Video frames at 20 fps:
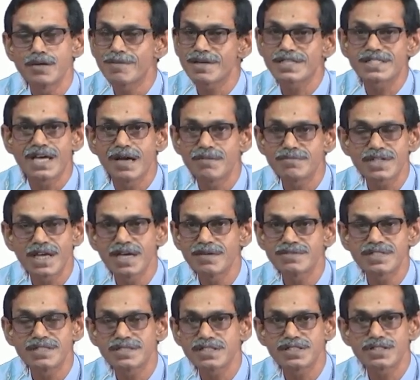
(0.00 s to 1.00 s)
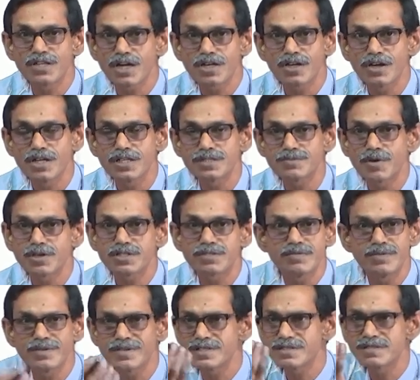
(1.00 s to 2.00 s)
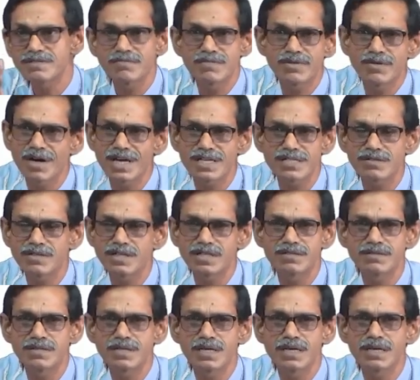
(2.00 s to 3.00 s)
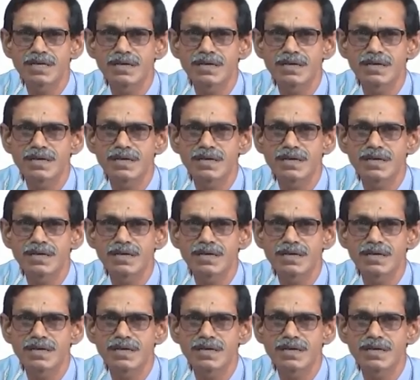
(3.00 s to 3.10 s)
but sometimes it is not always possible because you isolate the